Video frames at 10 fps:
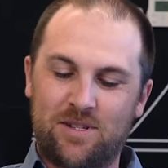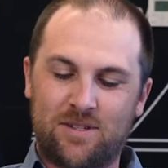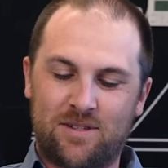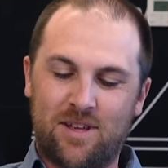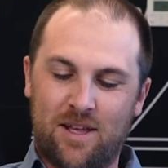It
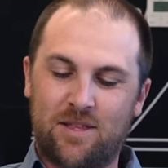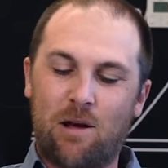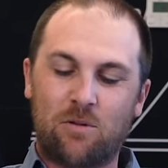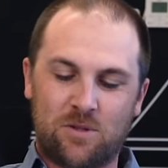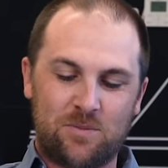is, yeah, the
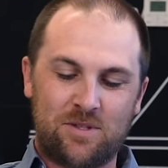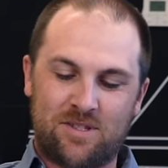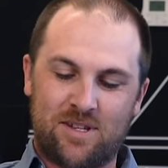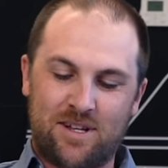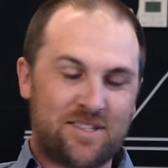
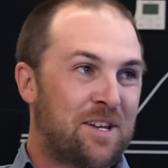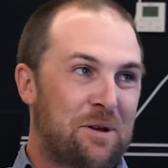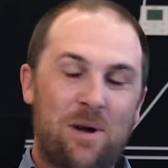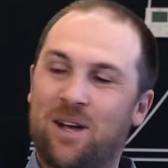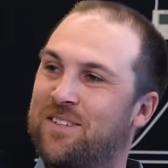ultimate uh,
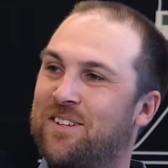T-Rex.